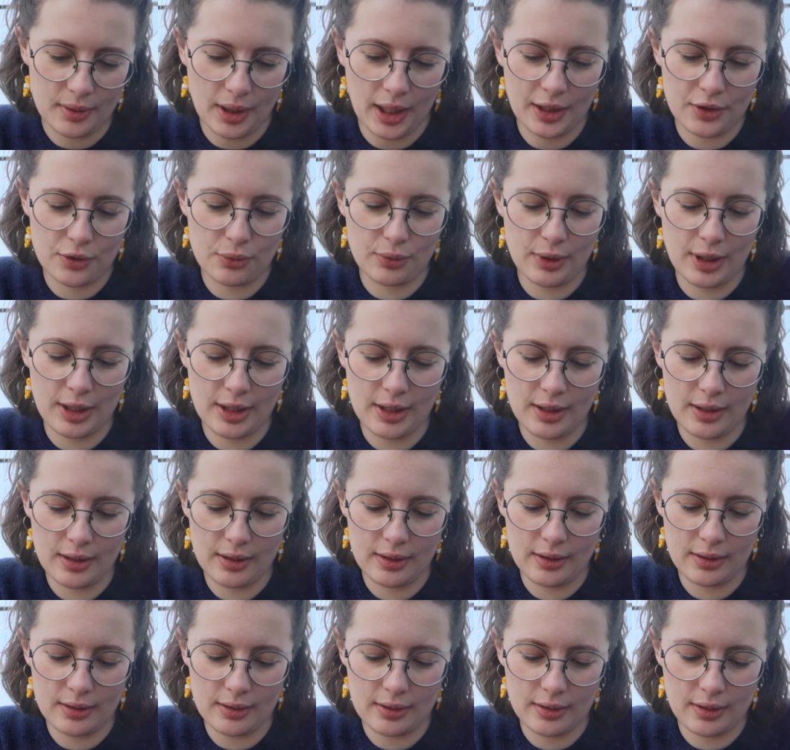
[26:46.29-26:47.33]
It's
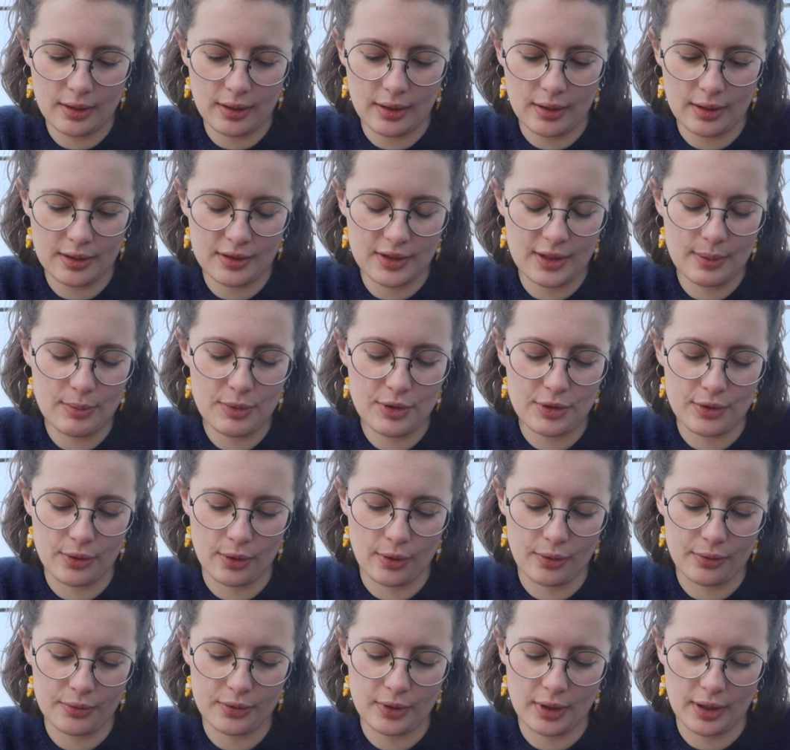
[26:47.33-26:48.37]
really, uh, it seems
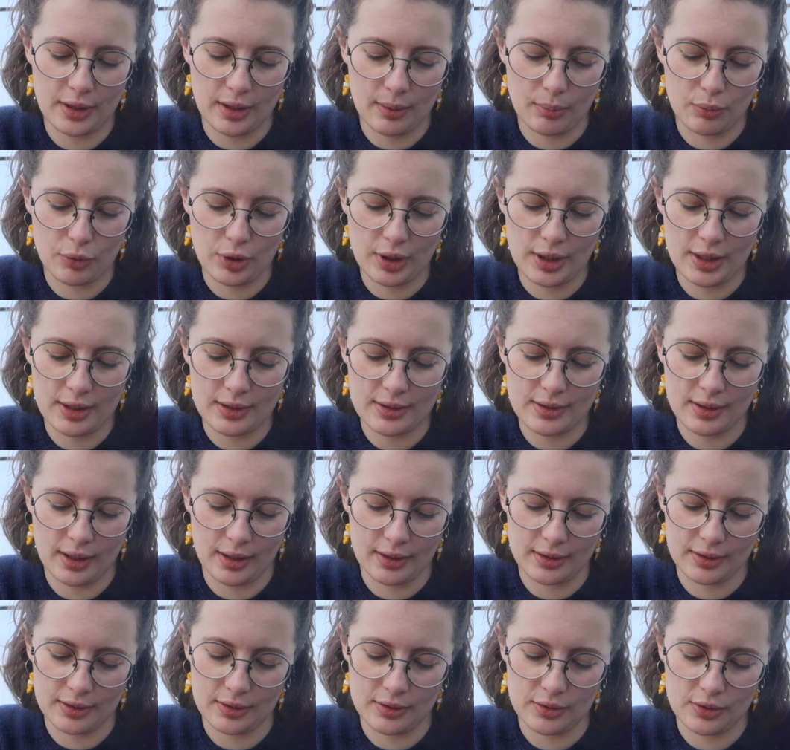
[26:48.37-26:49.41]
soft and I'm really
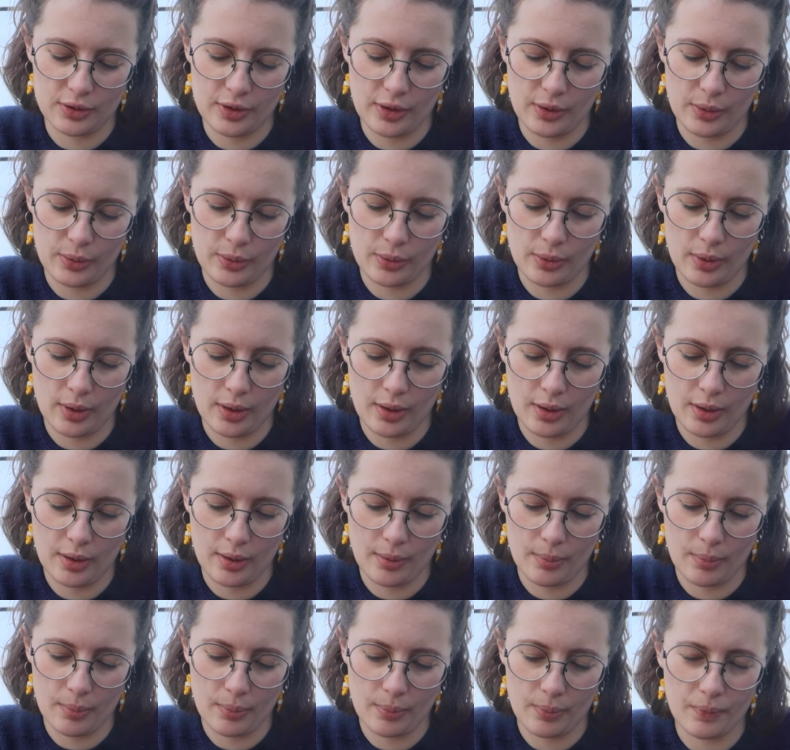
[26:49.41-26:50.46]
excited to,
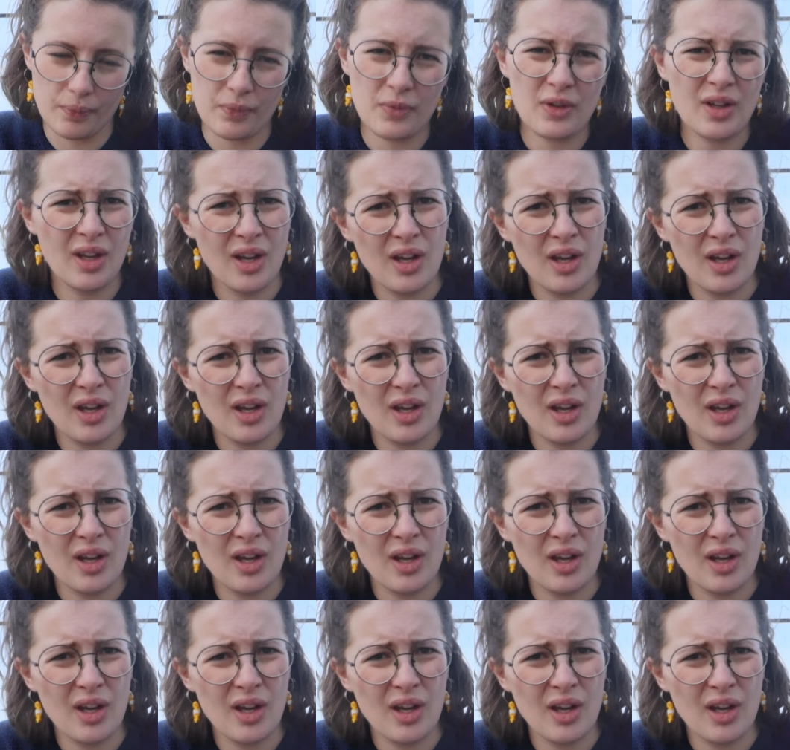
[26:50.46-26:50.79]
um,